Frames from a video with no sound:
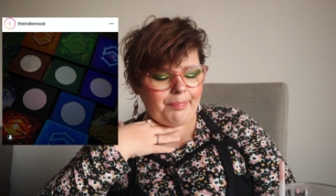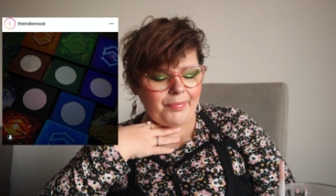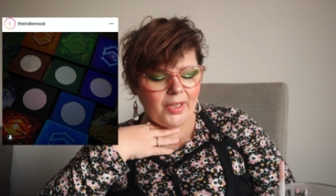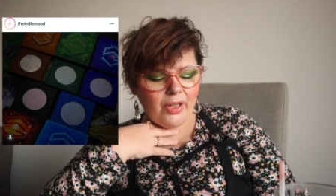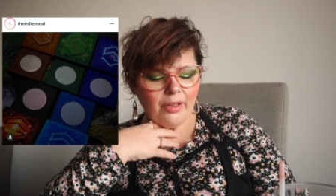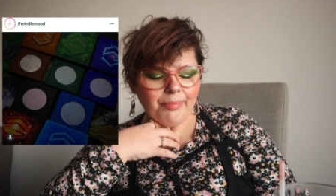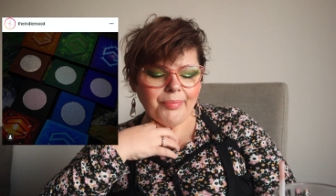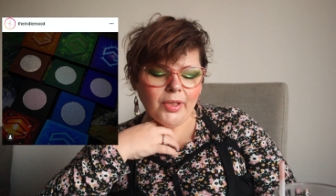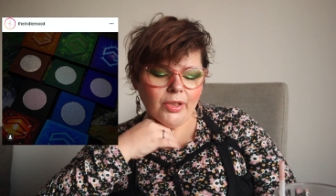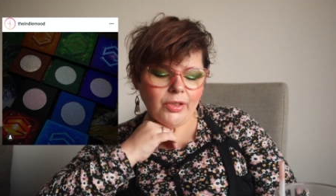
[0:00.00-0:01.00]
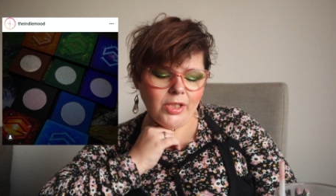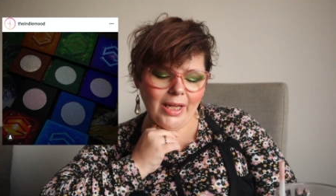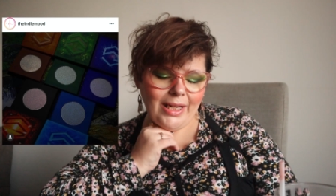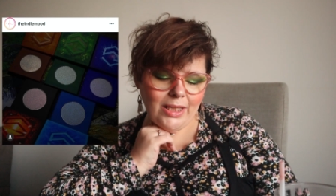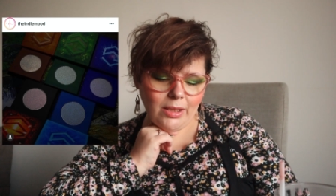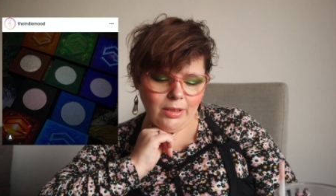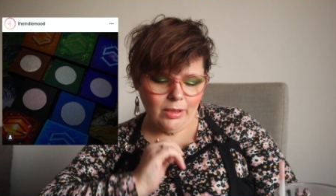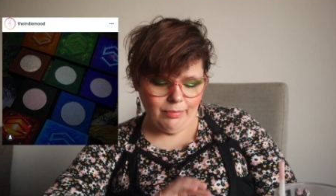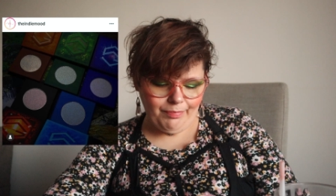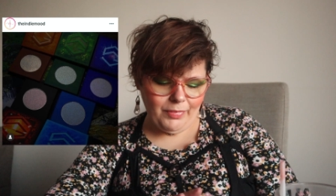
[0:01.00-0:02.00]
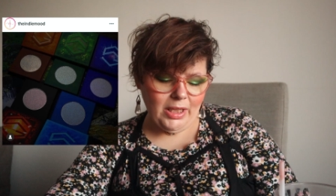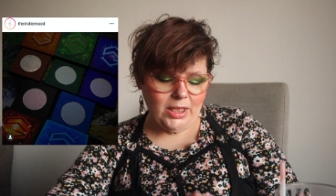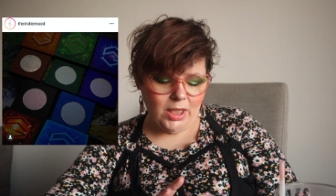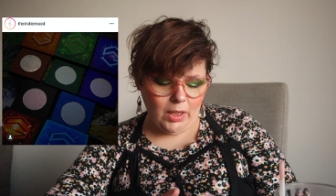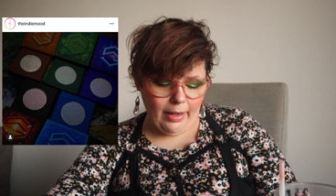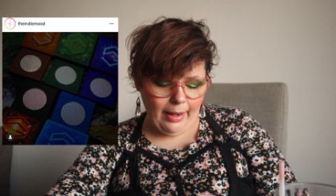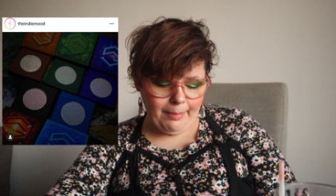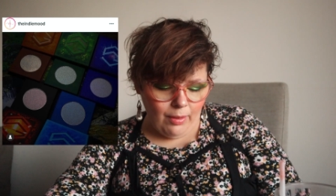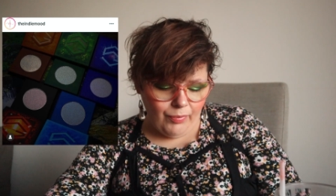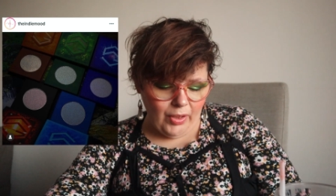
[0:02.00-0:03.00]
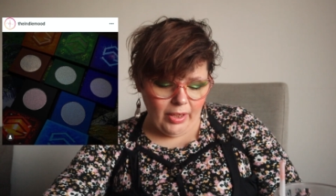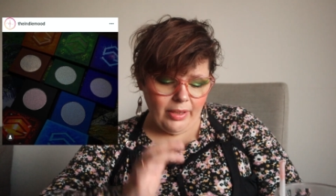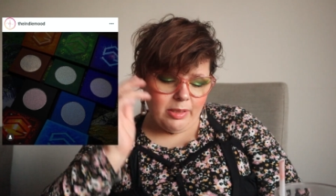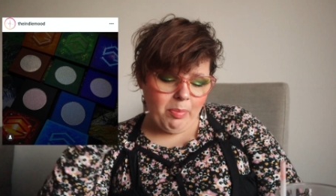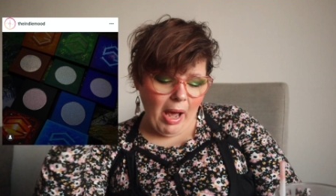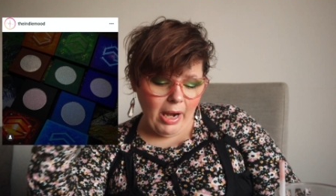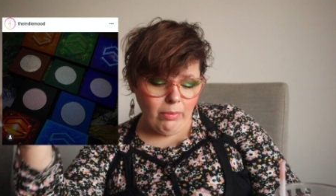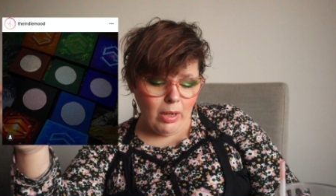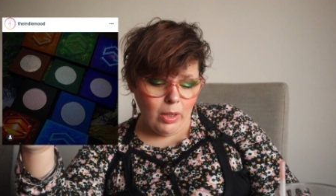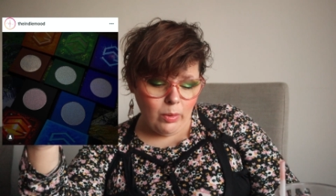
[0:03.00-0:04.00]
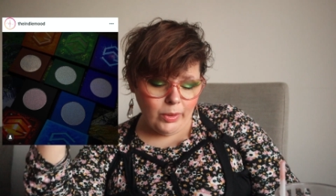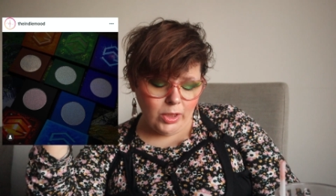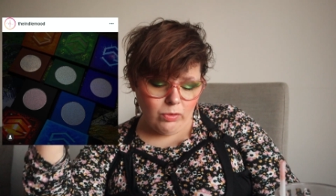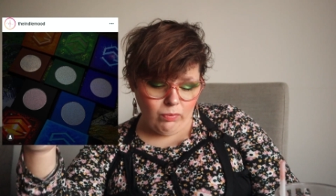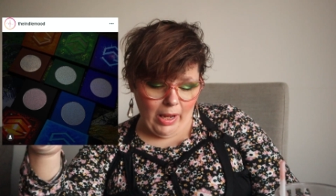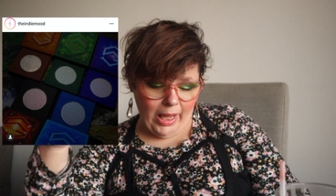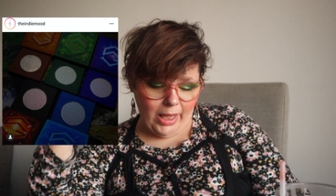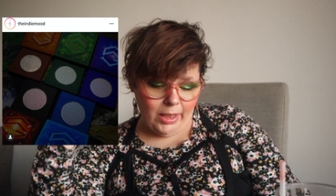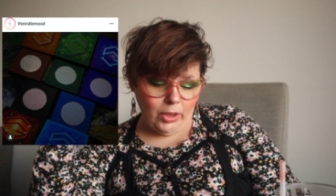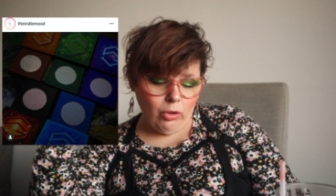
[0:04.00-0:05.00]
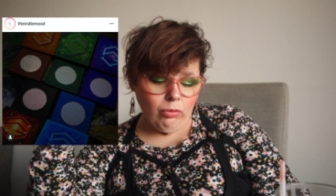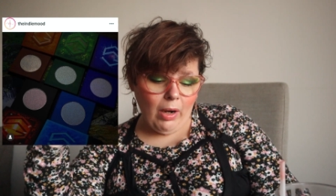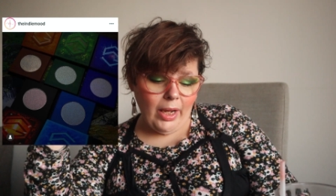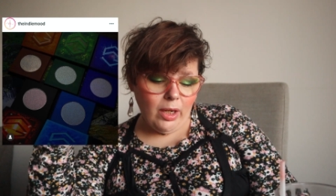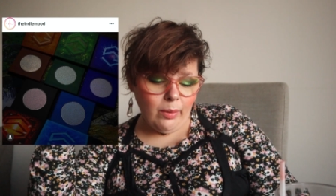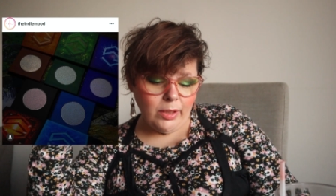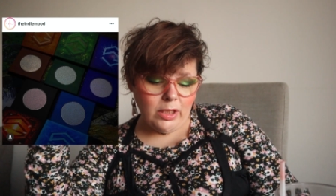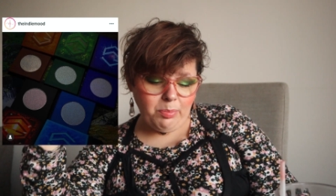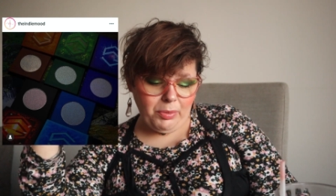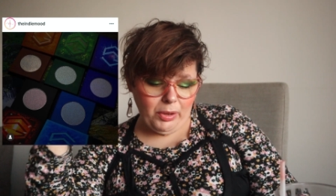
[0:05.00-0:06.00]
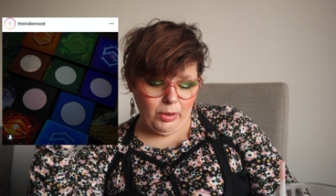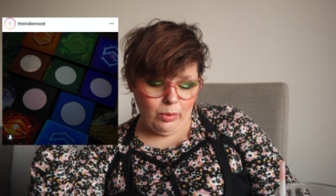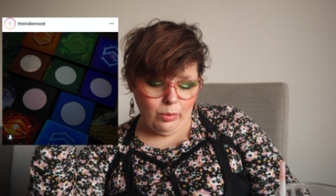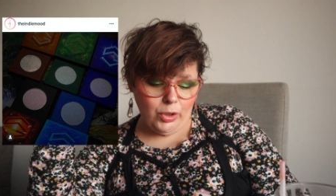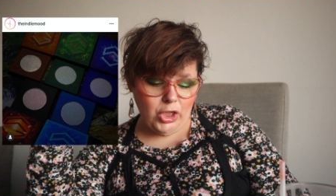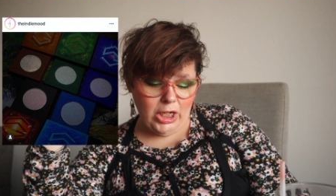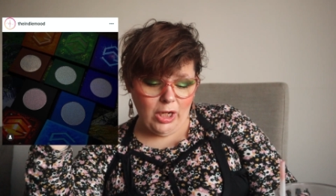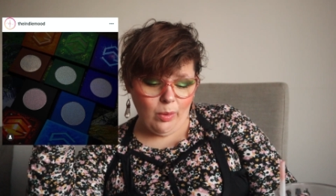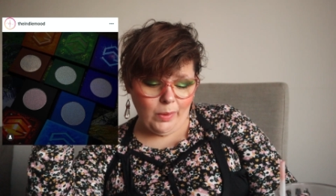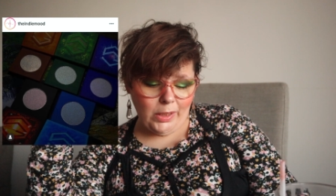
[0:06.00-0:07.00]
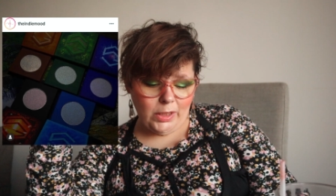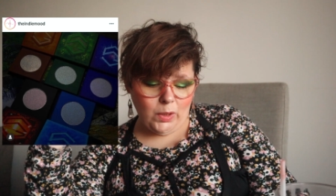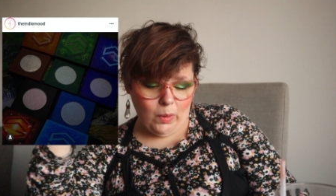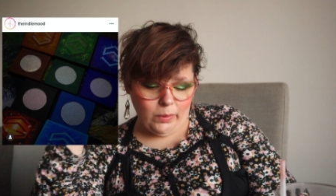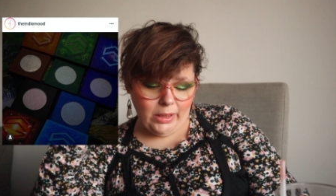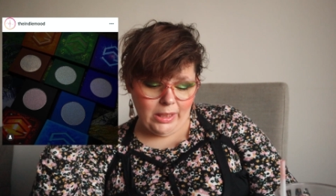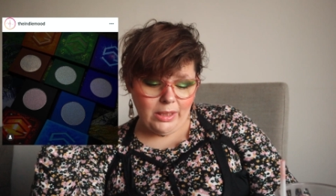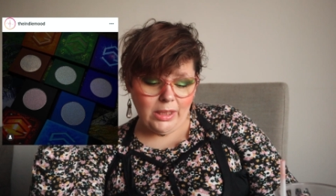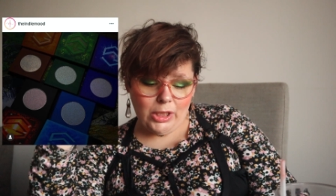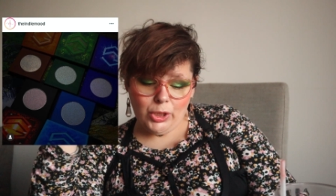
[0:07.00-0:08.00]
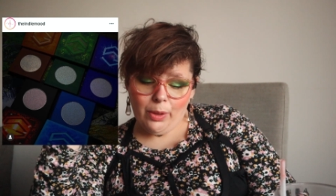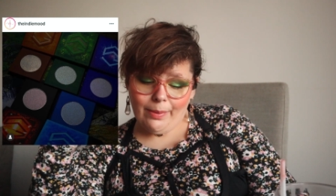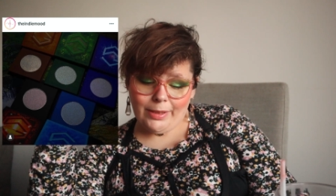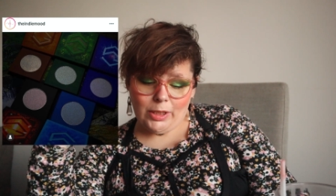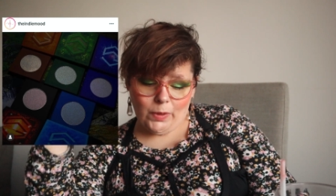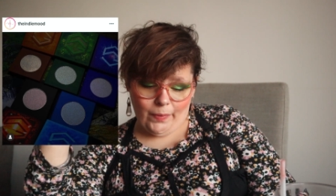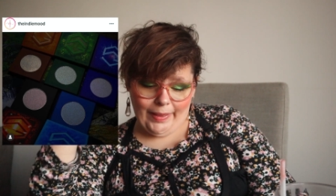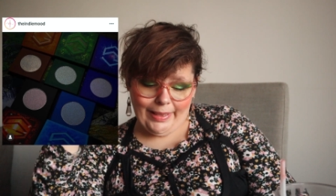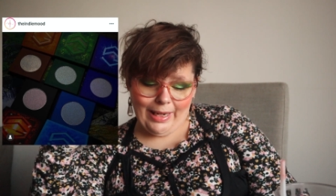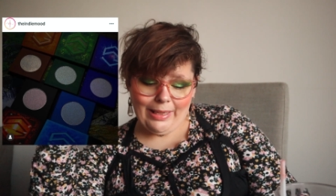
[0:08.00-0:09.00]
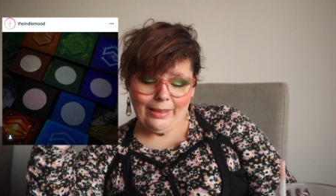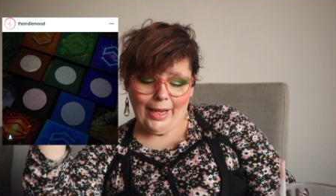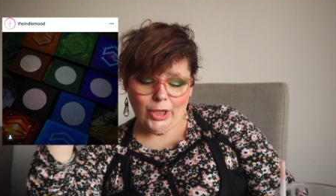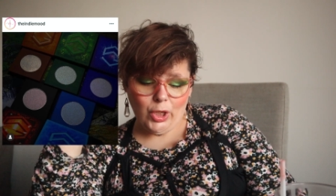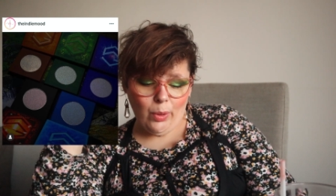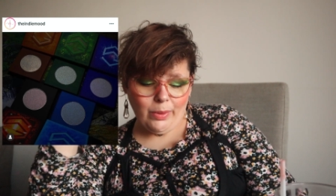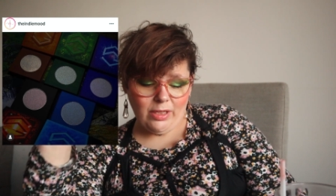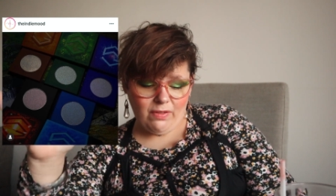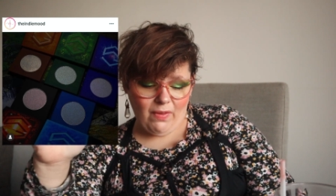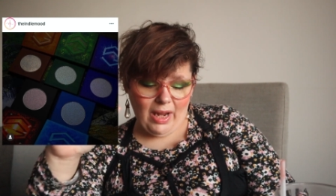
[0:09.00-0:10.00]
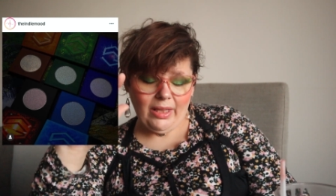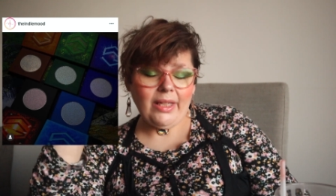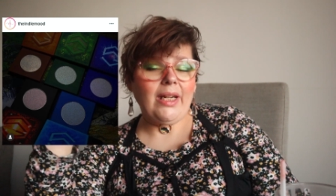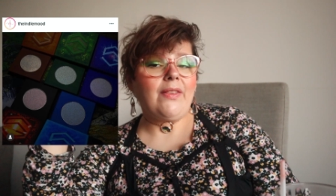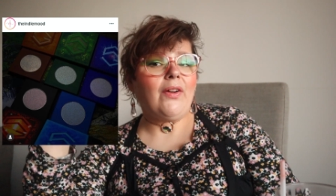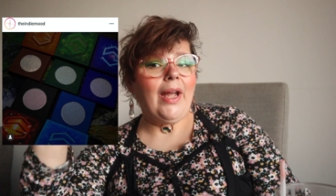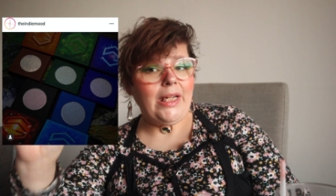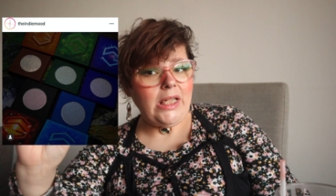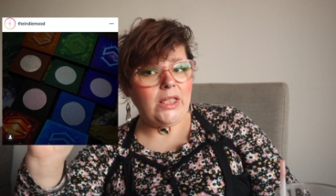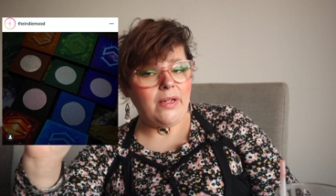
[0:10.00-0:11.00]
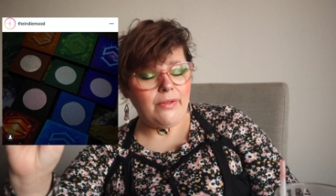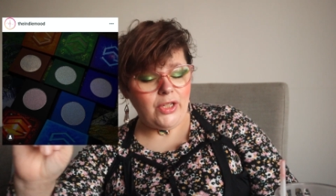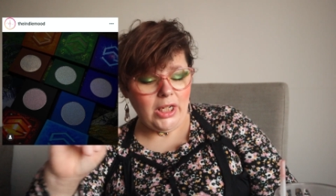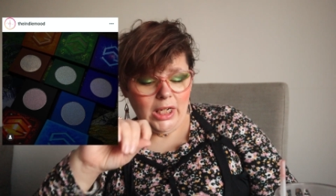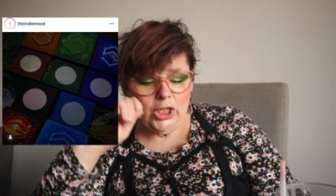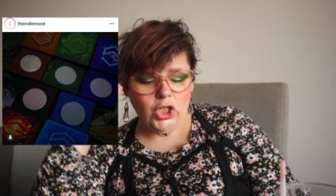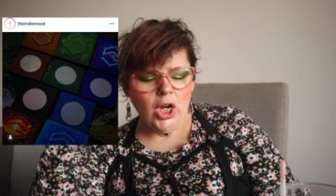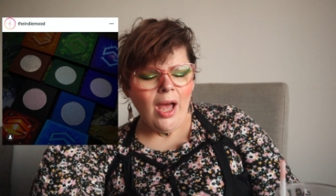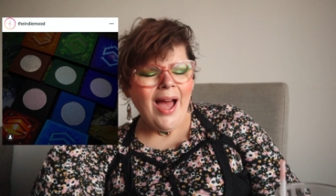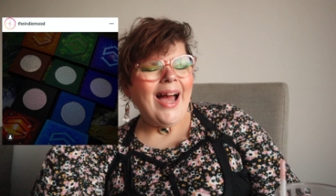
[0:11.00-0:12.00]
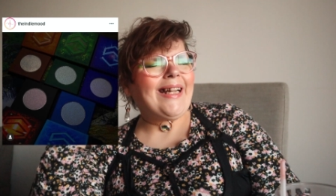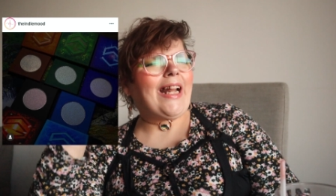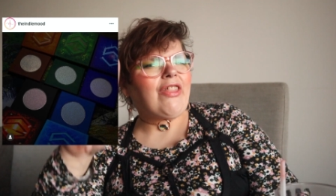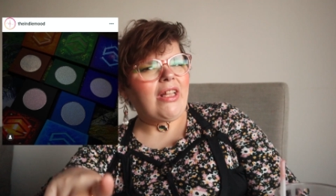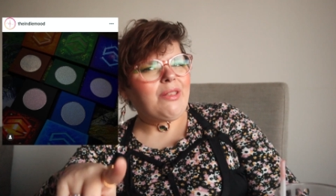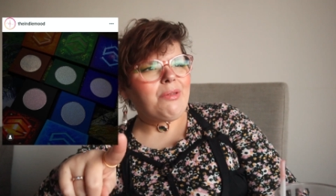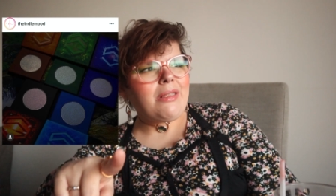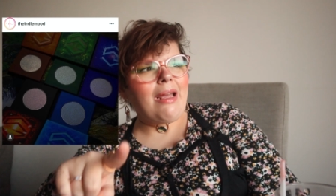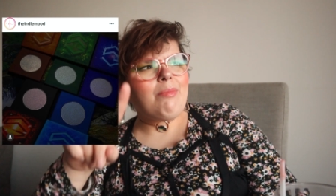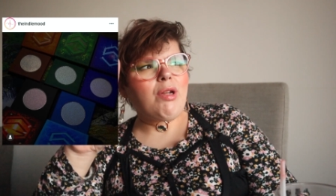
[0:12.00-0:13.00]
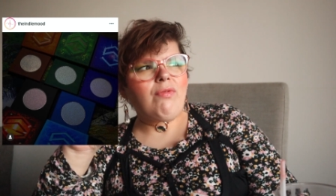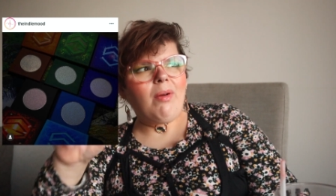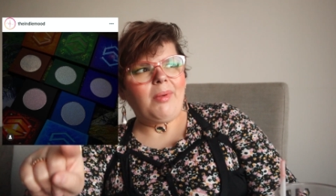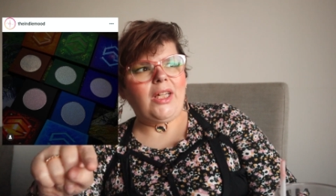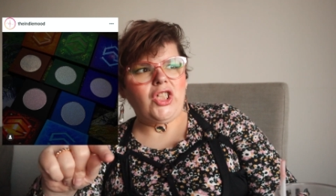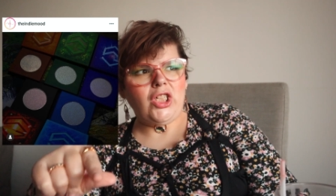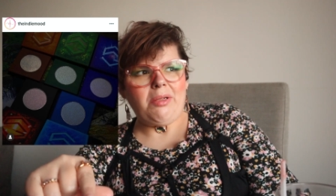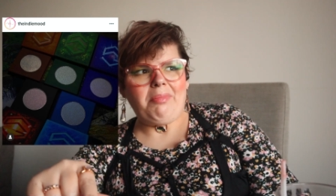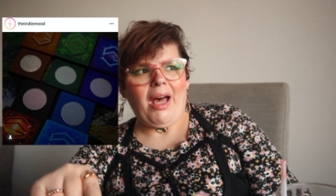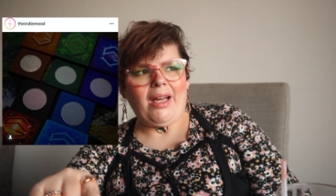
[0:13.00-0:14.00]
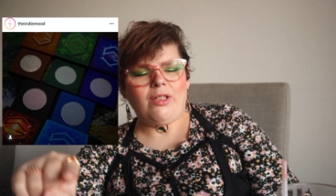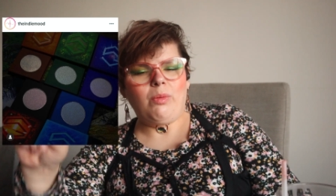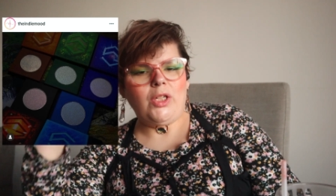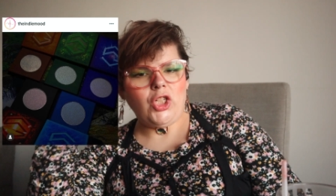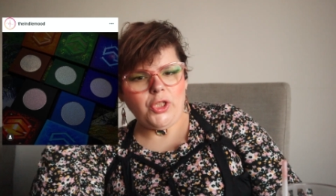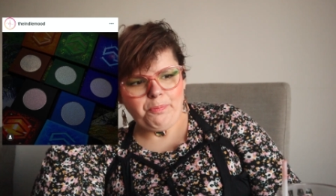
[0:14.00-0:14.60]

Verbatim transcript: their, their site, their Instagram. There is Pyro, which is red, Cryo, which is blue, Geo, which is golden, Dendro, which is green, and Electro, which is violet, and they're eighteen dollars each. And I think those names are from Genshin Impact, which...